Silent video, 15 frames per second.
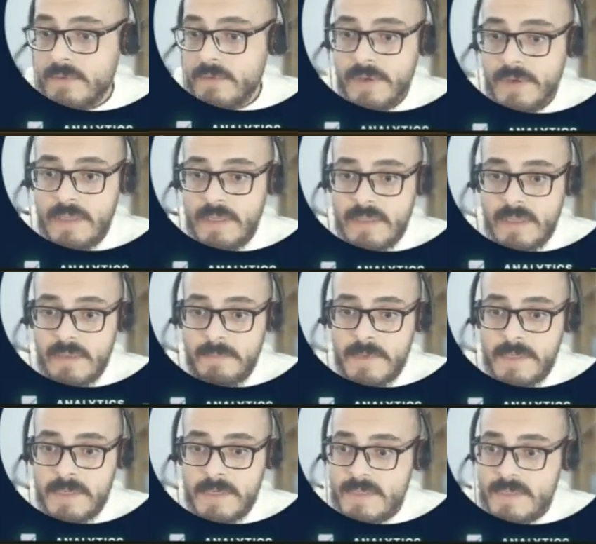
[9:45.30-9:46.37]
For edit
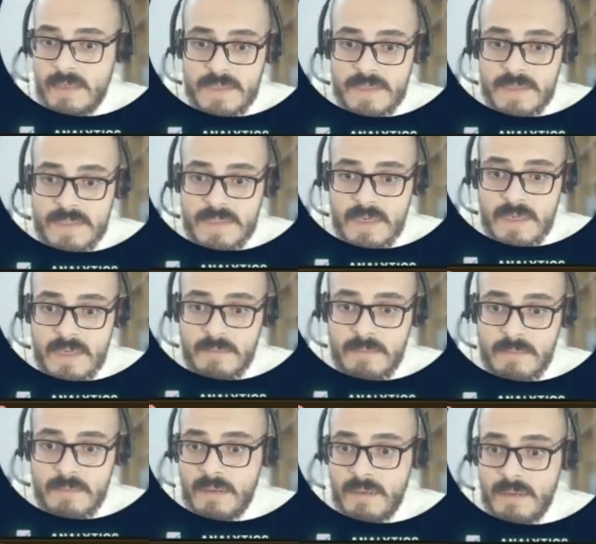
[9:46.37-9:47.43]
image, it's going to be the same
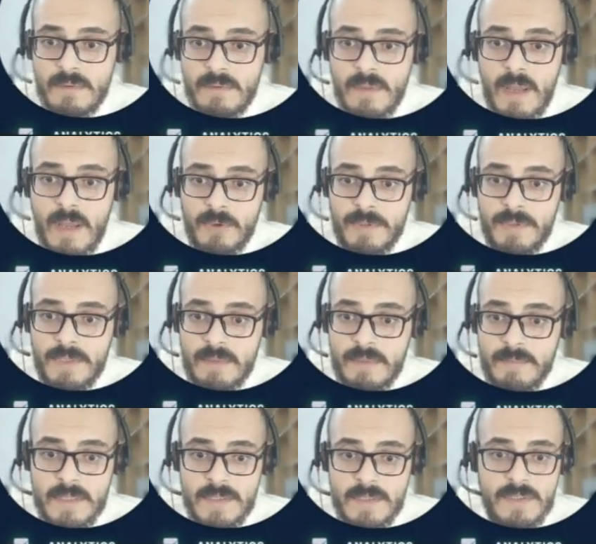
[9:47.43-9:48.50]
thing. Upload an
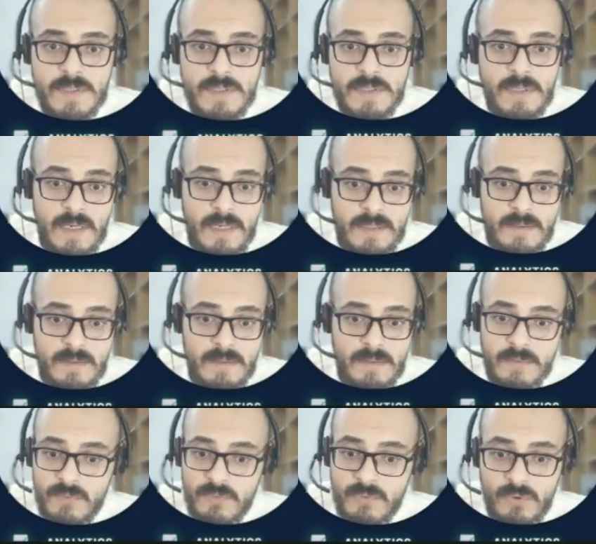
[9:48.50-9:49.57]
image and
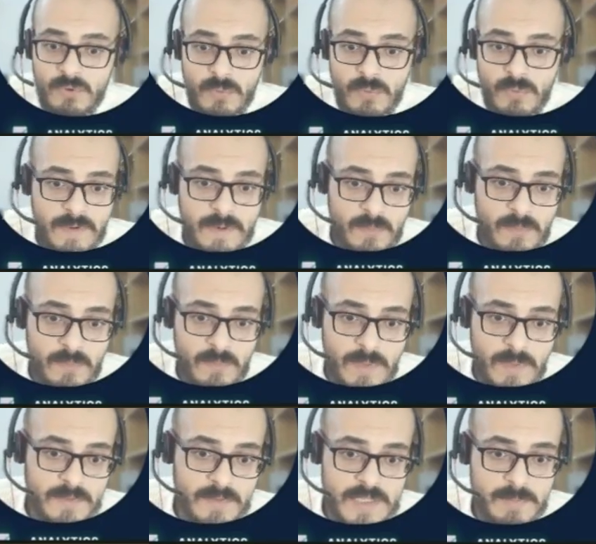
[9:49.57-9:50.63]
do whatever you
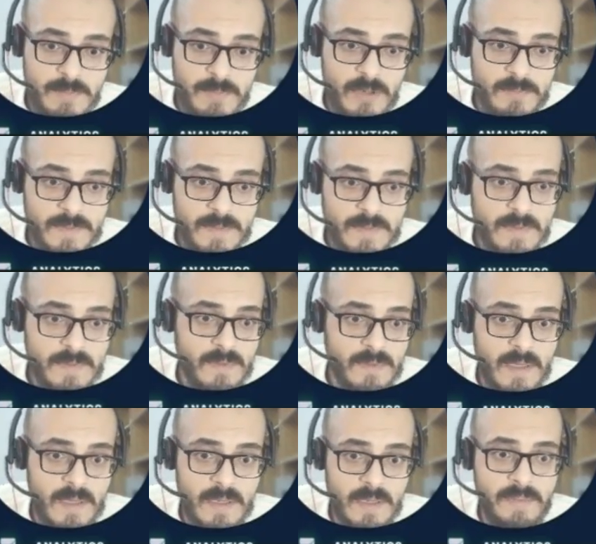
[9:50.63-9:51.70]
want, just prompt,
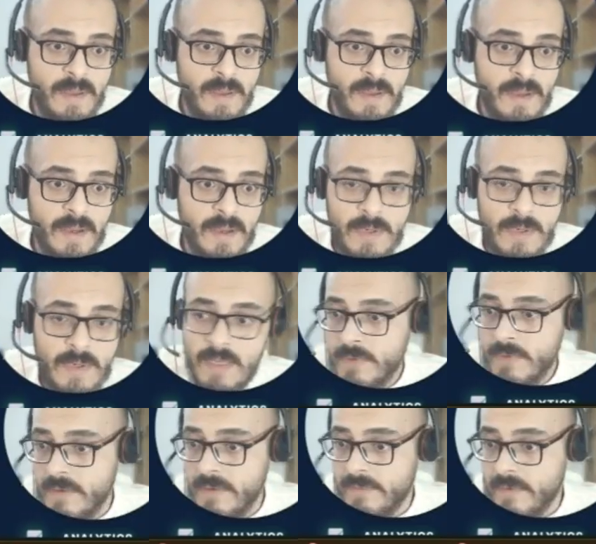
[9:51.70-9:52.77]
and the AI will help you
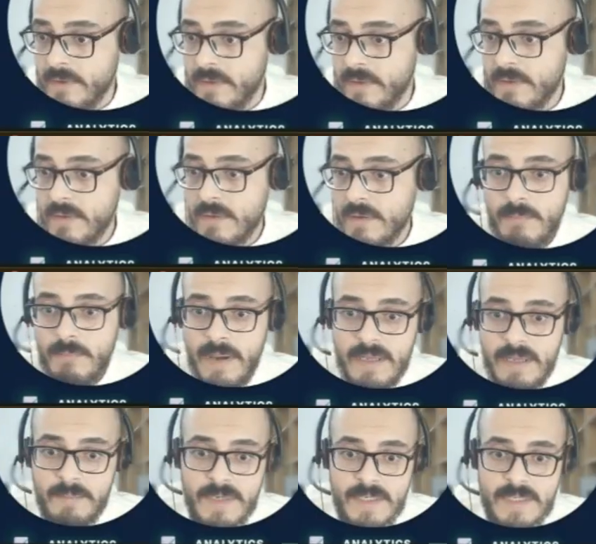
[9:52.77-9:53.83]
with everything.
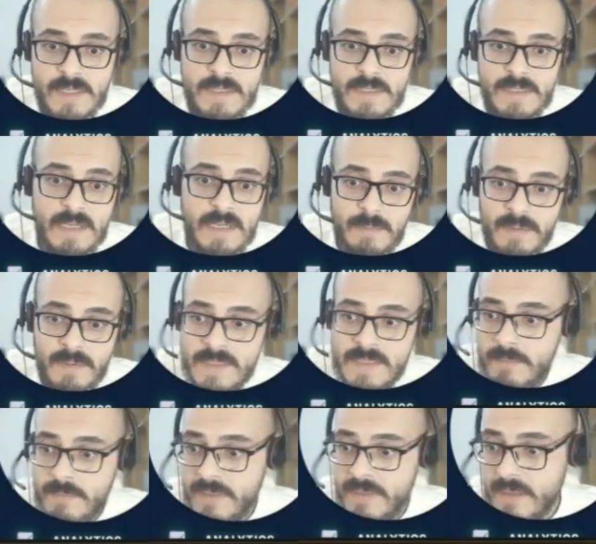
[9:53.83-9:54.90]
Combine images is going to be the
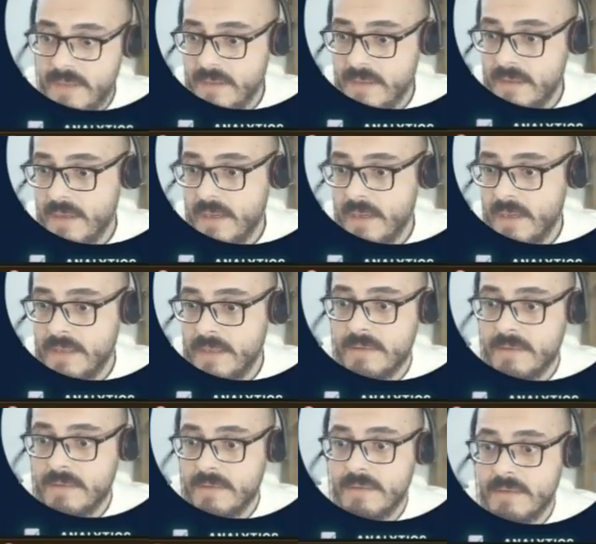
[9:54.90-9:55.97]
same thing,
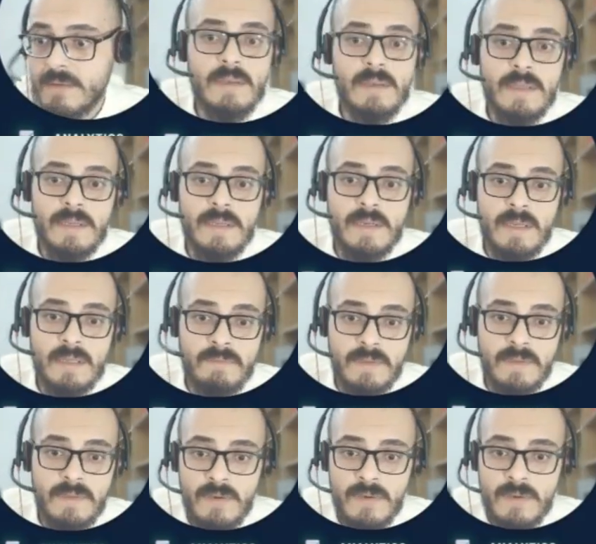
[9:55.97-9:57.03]
and create
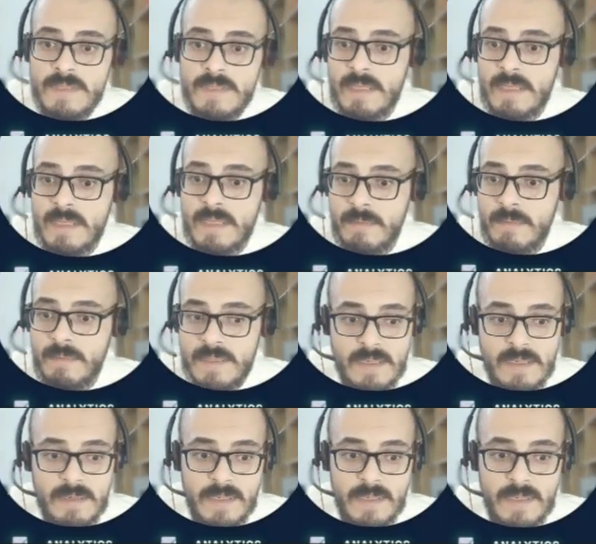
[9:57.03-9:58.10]
videos is gonna be the
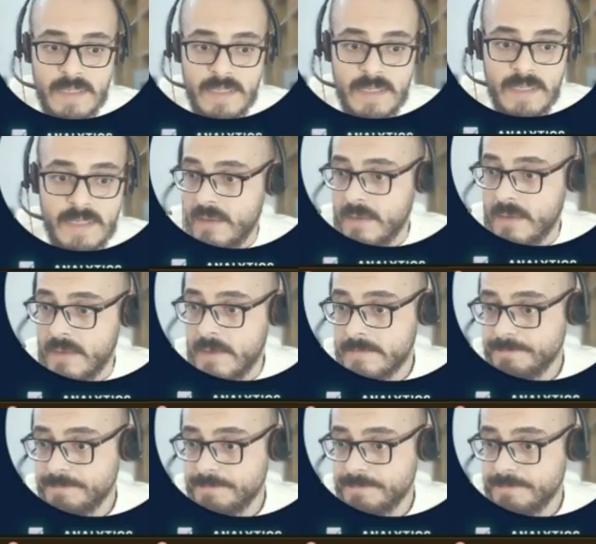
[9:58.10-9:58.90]
same exact thing.